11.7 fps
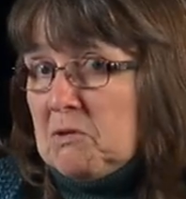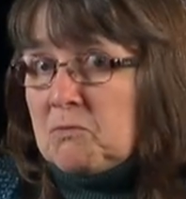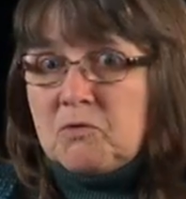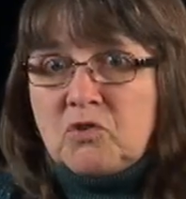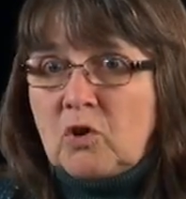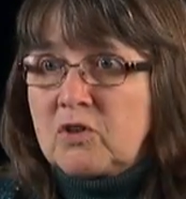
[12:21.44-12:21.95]

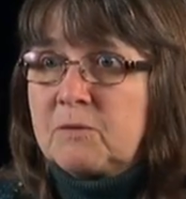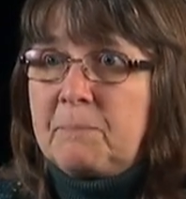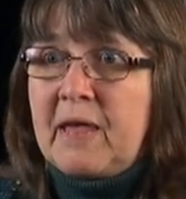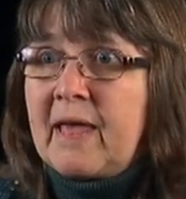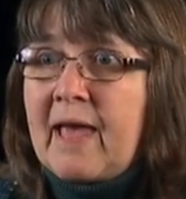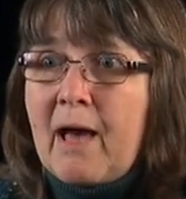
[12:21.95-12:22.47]
start
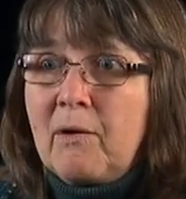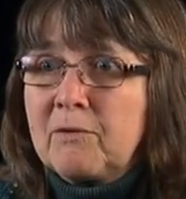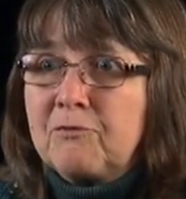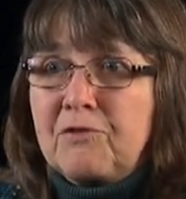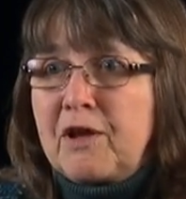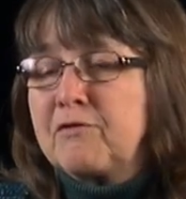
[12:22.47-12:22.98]
speaking out in
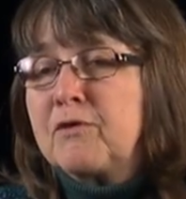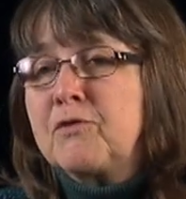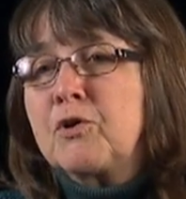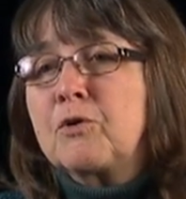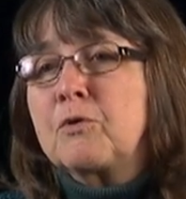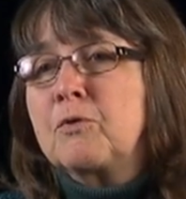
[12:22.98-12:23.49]
favor of
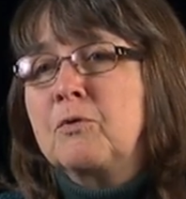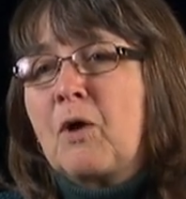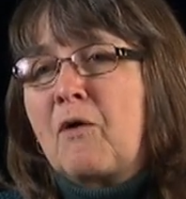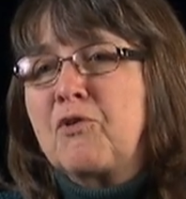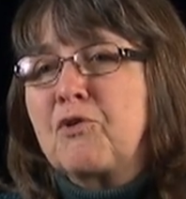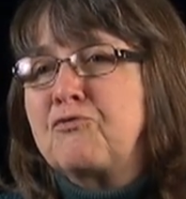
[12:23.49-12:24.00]

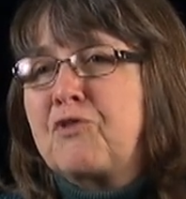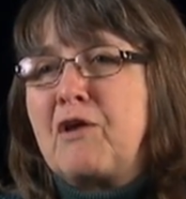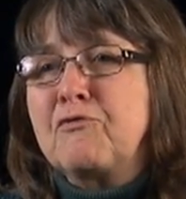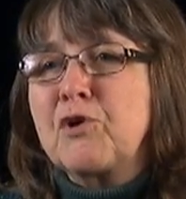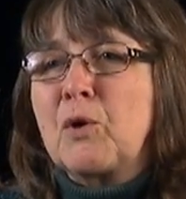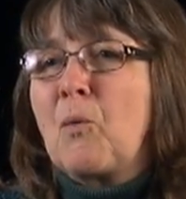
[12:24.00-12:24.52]
your
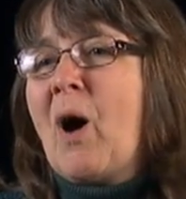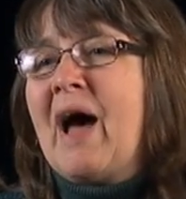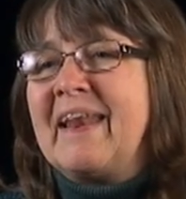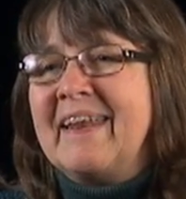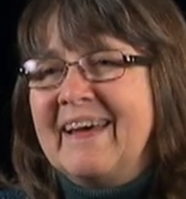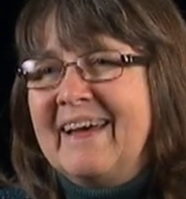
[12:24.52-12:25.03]
favorite
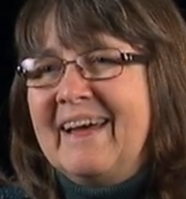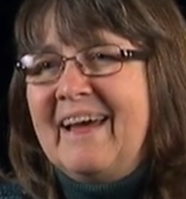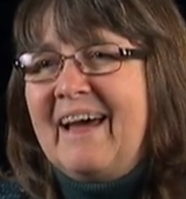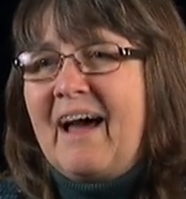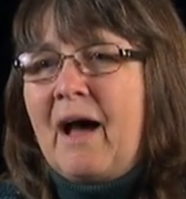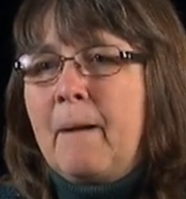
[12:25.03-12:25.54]
one.
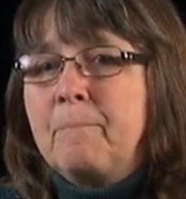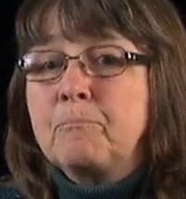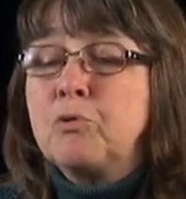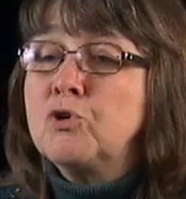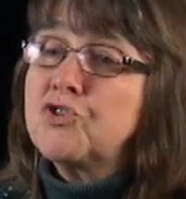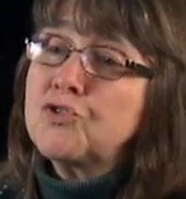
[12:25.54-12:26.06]

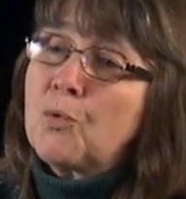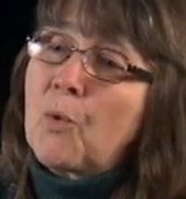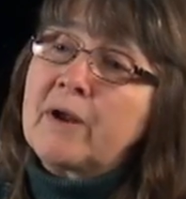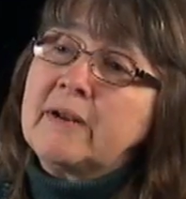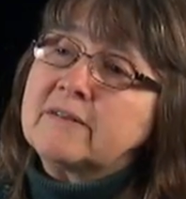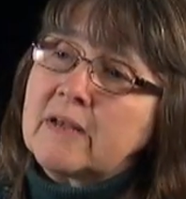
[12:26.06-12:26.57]
Push your
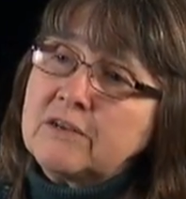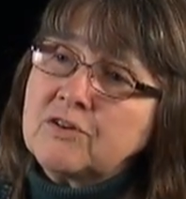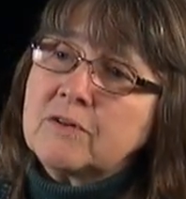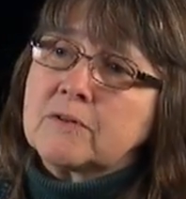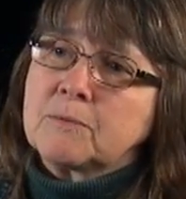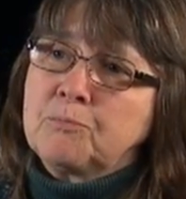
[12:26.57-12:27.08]

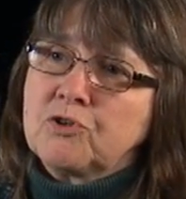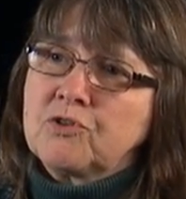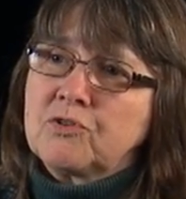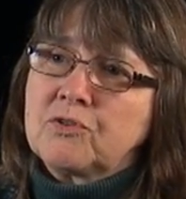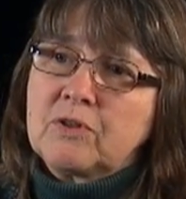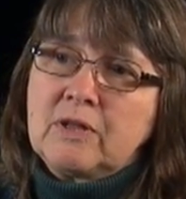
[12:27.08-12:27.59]
organizations.
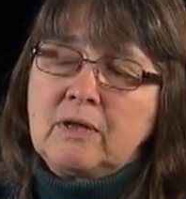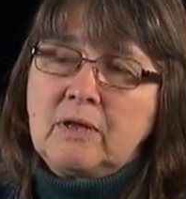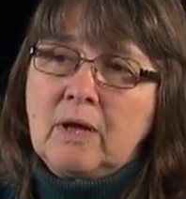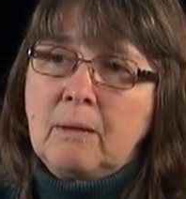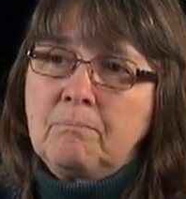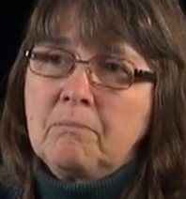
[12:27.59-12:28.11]
Push
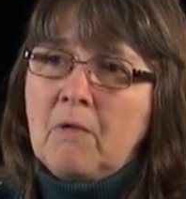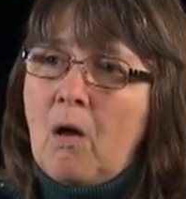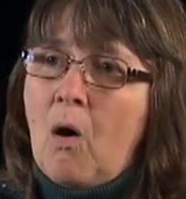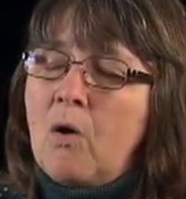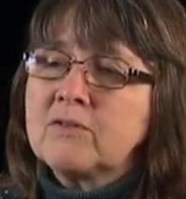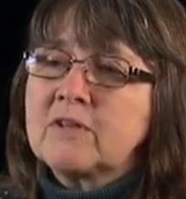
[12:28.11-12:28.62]
the
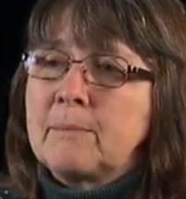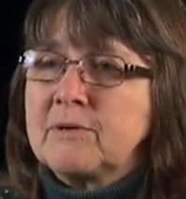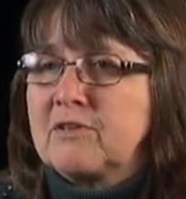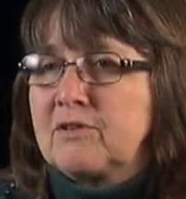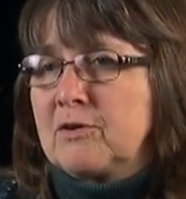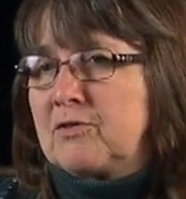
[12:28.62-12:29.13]
Alzheimer's
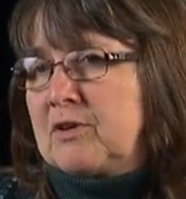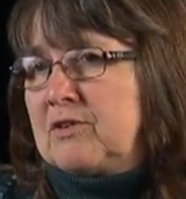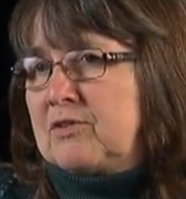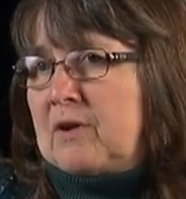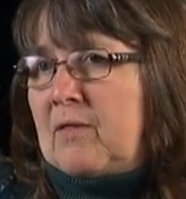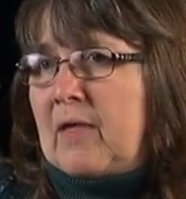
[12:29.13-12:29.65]

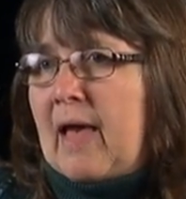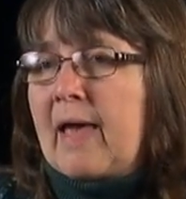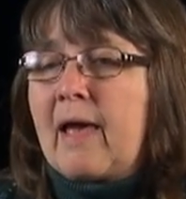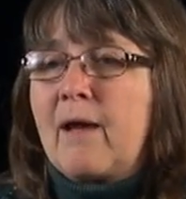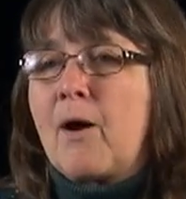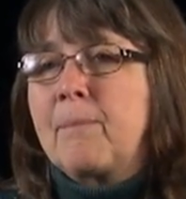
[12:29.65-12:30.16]
Association and the
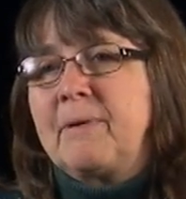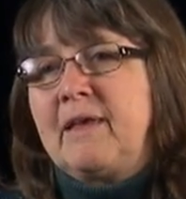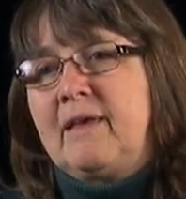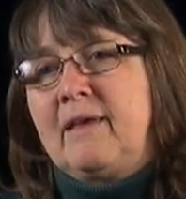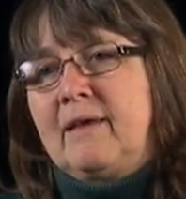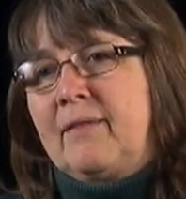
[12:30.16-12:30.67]

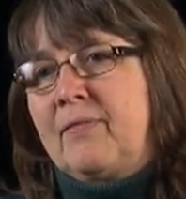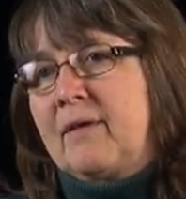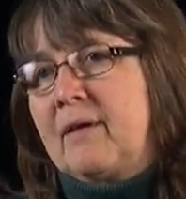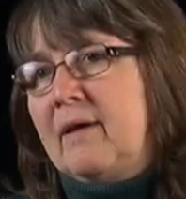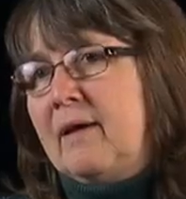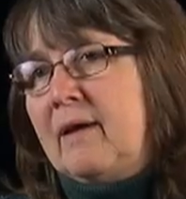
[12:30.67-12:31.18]
AARP and the
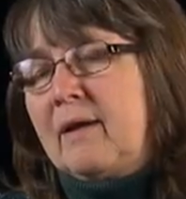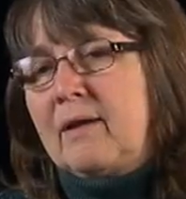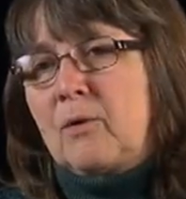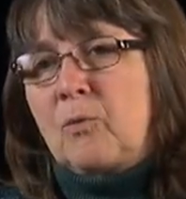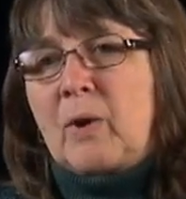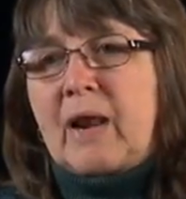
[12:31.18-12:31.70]

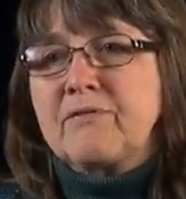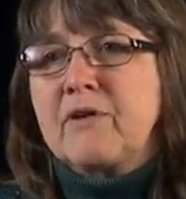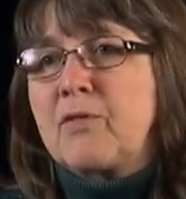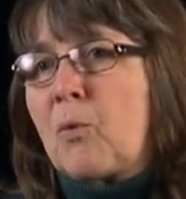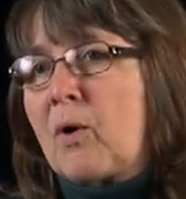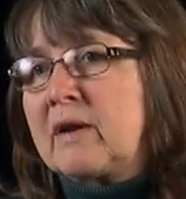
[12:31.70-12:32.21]
whatever
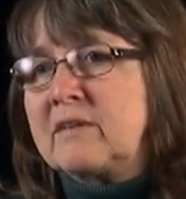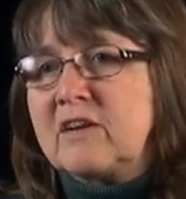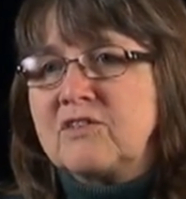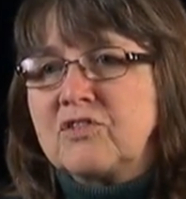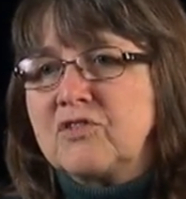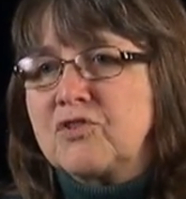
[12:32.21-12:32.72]
other
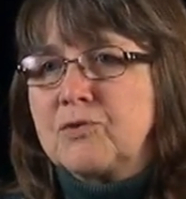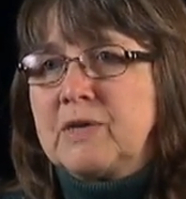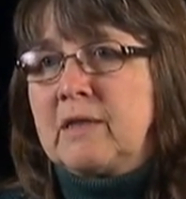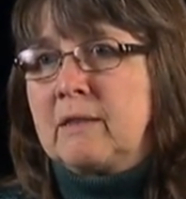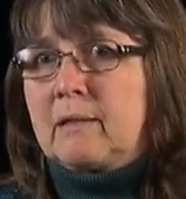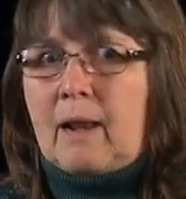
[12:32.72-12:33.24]
organizations you're
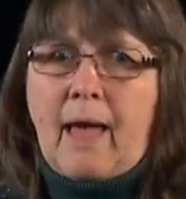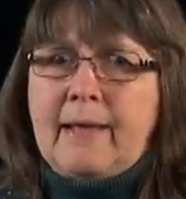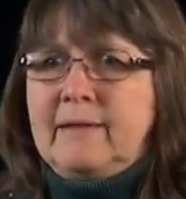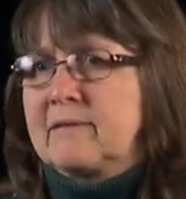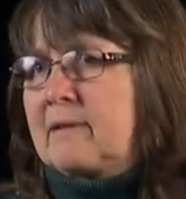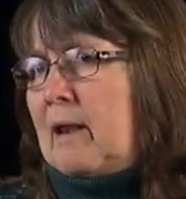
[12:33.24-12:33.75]
in, the
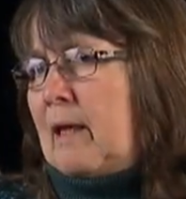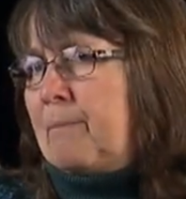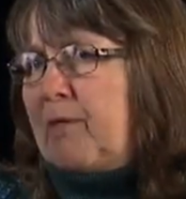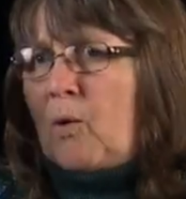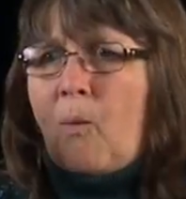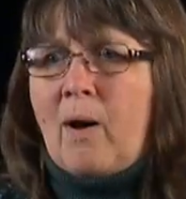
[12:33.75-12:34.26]
Lions Club,
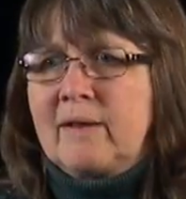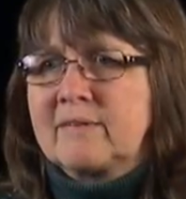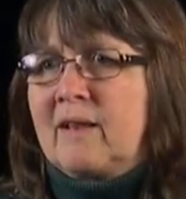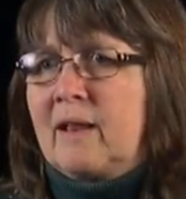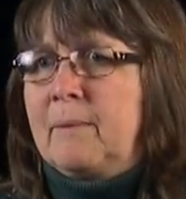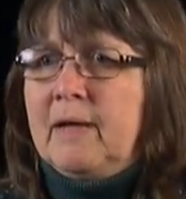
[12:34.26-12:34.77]
the Kiwanis
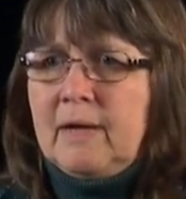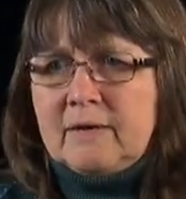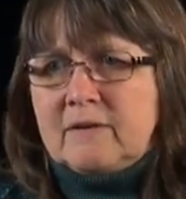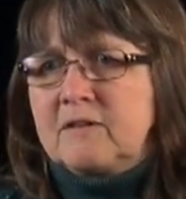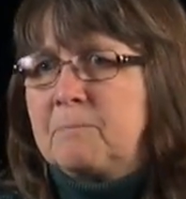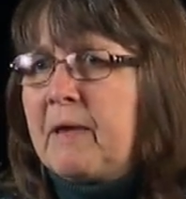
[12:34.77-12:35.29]
Club,
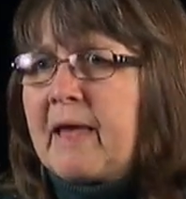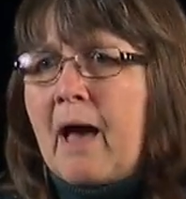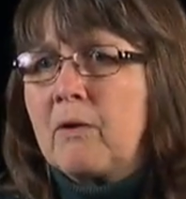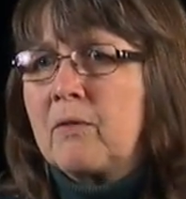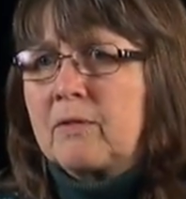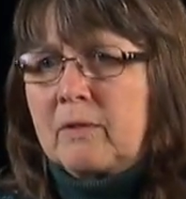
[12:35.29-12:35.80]
to speak
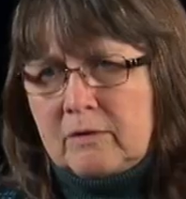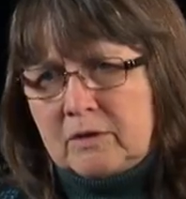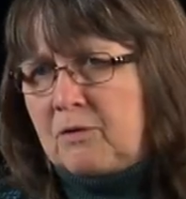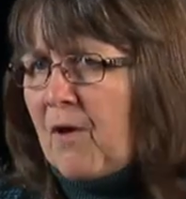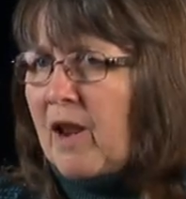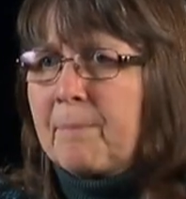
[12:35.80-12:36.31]
out, to
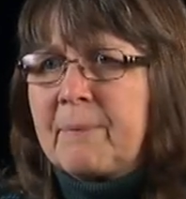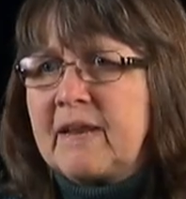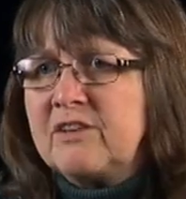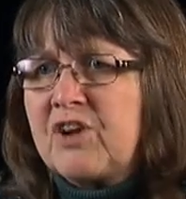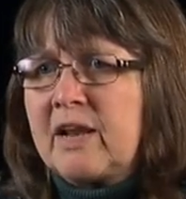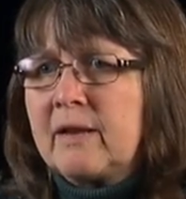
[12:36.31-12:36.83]
develop an
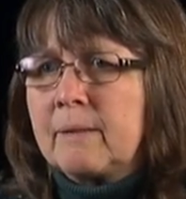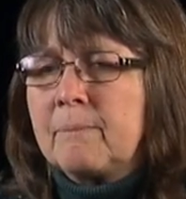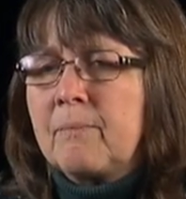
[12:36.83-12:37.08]
agenda.